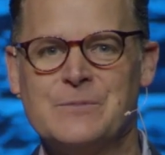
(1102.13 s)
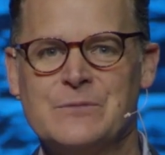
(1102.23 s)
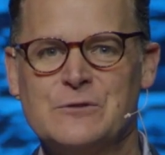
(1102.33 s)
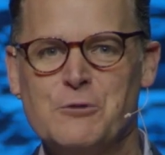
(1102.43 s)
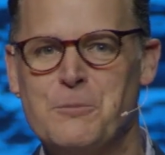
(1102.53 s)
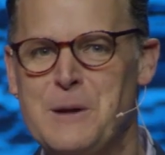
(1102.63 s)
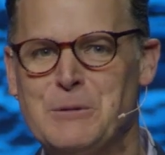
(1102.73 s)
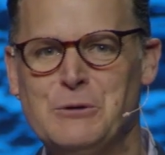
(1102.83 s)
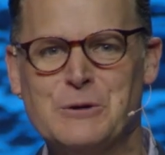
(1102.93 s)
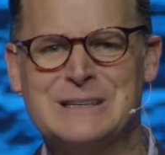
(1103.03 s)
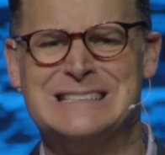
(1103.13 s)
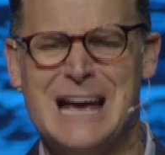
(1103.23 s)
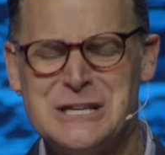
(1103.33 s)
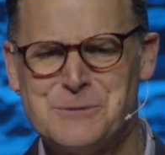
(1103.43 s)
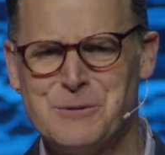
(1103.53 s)
to people who were
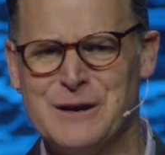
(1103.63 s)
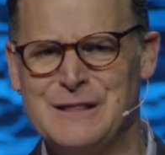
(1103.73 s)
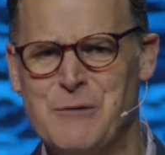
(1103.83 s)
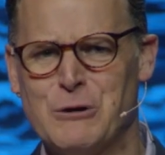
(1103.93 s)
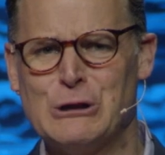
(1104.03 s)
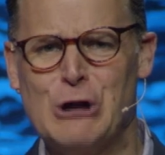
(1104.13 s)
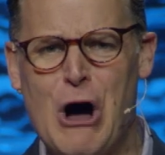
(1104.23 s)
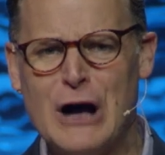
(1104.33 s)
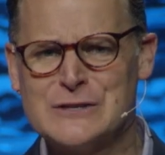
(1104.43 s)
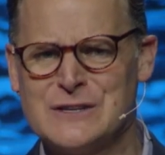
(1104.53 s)
desperate, and they were lost,